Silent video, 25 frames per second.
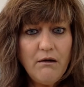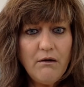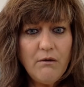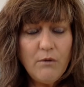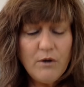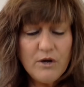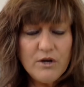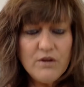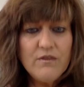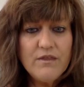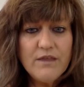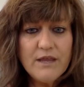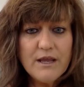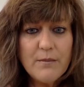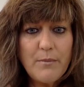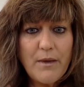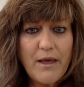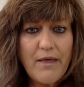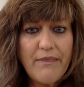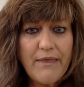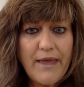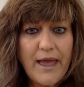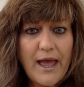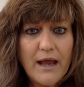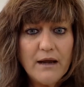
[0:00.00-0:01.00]
What do you think
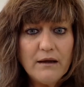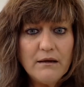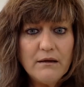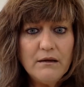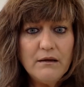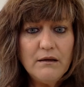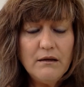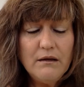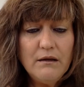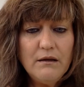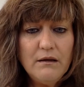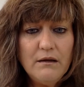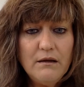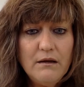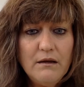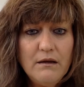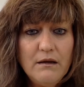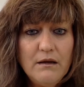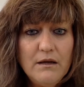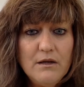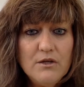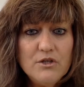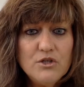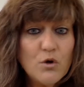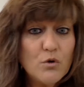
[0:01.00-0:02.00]
about that?
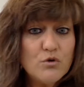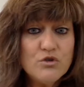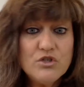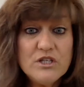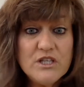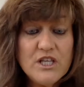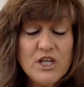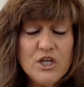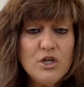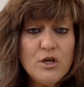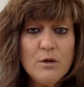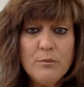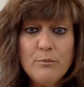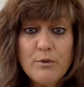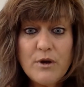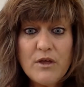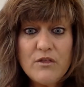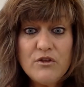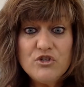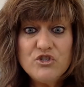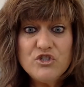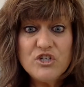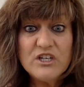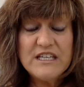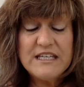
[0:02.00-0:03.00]
Don't you think your
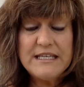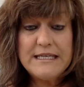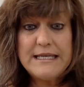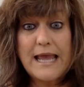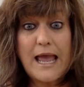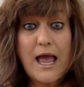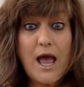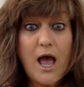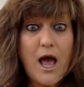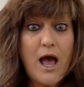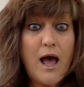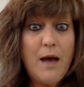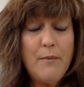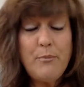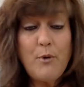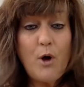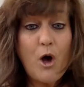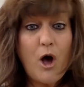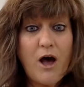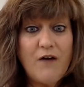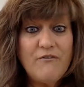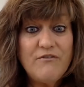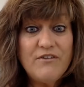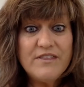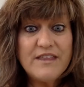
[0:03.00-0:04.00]
brother should get up
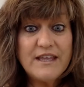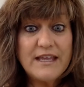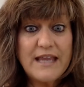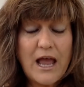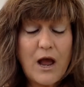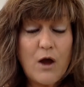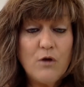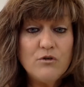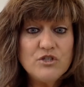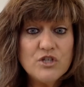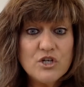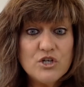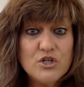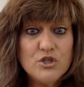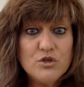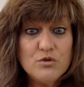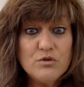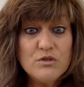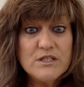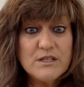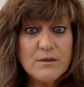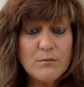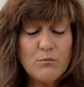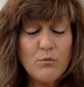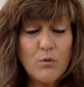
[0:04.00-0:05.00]
off of the couch and
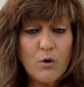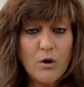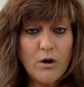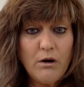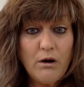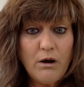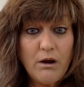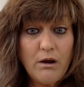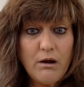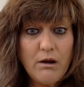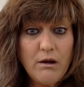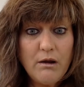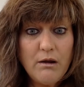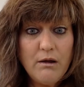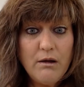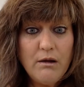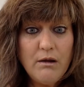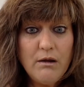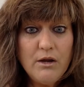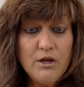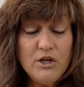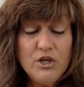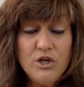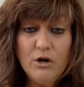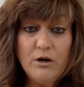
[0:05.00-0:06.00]
do some work?
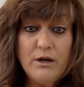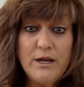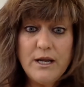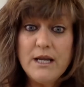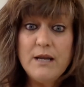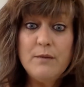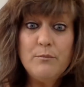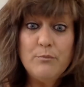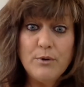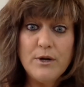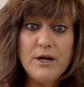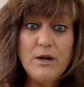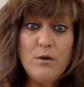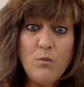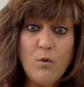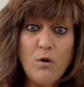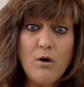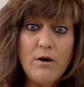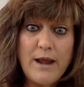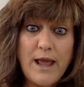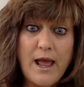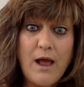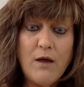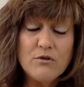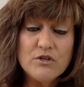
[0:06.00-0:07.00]
You're getting pretty
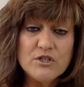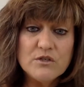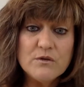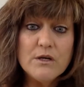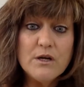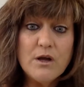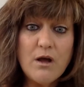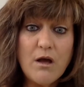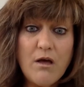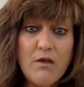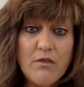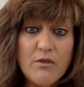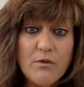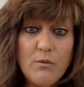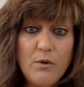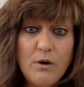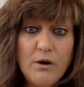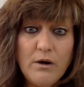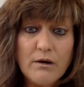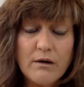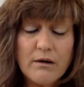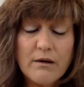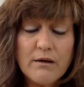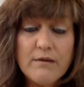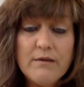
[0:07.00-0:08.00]
worn out doing all the
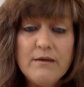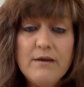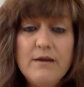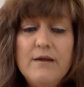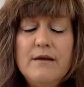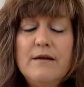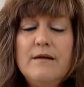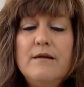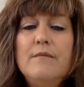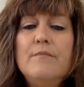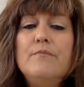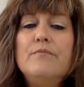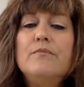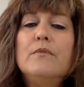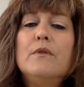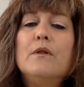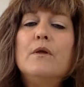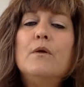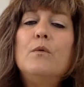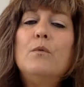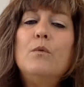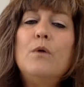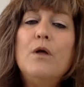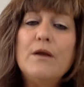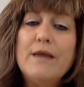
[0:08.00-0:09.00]
work.
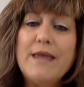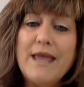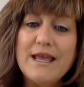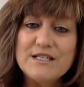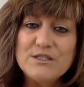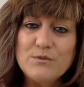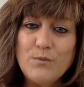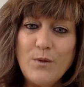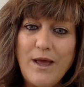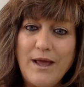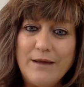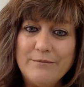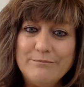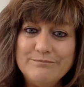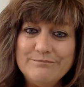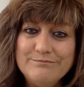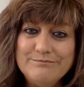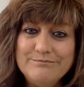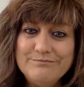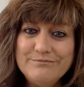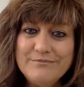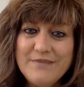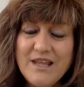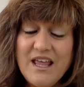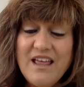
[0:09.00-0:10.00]
Well, guess what?
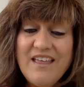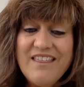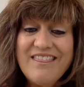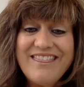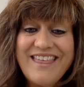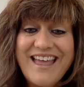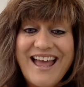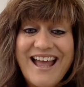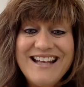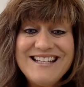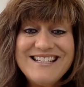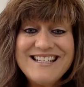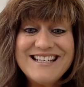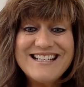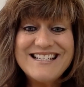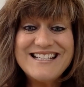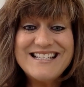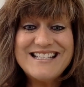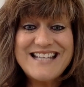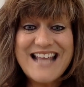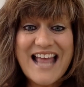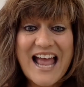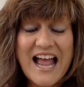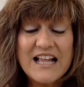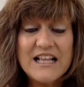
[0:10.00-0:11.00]
That's
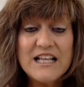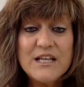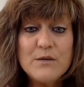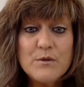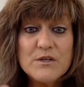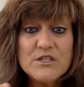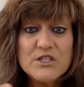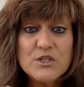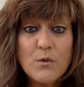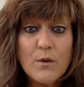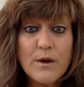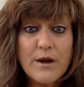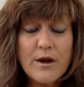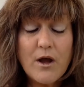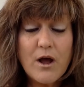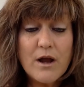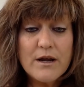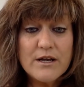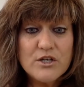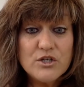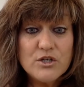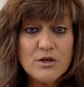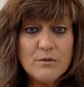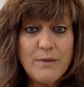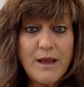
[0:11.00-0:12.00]
exactly what's going
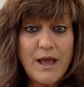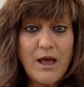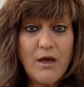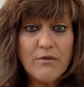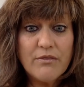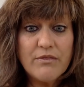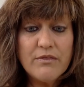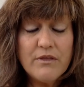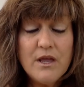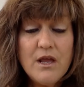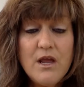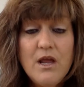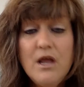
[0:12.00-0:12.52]
on in your mouth.